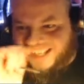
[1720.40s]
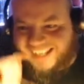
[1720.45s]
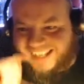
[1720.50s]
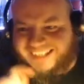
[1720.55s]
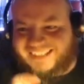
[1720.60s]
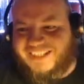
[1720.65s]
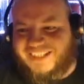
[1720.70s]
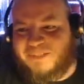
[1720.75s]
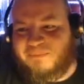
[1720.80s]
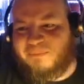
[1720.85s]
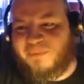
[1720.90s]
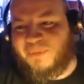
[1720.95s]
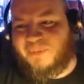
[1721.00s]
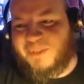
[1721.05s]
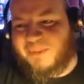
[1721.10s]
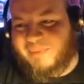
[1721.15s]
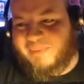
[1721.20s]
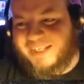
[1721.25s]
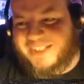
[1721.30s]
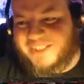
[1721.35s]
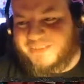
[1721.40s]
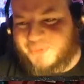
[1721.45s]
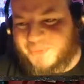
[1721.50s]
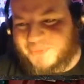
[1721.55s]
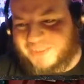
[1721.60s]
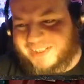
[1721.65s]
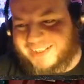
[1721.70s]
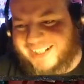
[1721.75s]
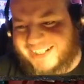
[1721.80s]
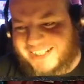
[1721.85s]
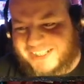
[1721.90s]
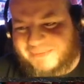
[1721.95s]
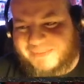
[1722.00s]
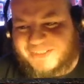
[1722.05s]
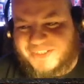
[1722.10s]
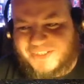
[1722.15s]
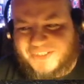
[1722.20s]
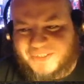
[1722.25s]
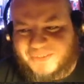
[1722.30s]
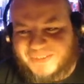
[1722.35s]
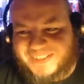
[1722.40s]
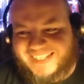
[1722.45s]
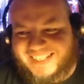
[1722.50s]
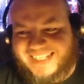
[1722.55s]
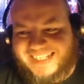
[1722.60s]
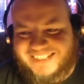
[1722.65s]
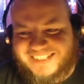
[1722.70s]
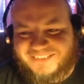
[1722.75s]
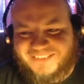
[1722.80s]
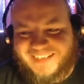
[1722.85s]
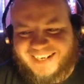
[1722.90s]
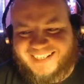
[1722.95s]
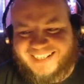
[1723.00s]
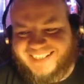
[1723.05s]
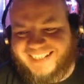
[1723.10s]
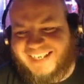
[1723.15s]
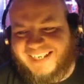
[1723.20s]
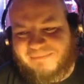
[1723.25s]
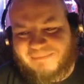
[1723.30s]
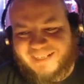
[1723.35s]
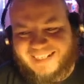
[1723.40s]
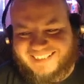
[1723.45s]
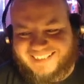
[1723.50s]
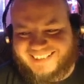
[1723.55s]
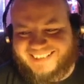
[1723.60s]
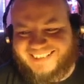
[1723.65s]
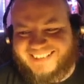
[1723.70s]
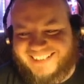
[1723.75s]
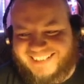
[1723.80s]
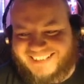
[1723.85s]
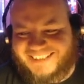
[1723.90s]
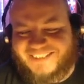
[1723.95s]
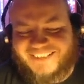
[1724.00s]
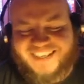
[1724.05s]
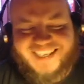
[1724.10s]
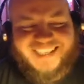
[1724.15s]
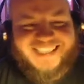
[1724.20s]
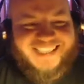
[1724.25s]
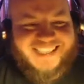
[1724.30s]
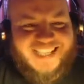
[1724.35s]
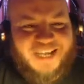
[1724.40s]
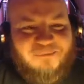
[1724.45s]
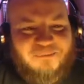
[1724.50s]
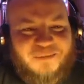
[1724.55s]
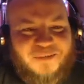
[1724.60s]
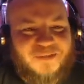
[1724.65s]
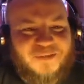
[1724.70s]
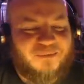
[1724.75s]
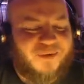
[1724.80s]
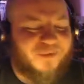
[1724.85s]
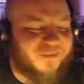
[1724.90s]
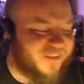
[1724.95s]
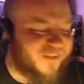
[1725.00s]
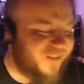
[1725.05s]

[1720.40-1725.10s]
think you should put it on the base of all the large quests you do as an Easter egg. Yeah, man. Let's try and get that push mode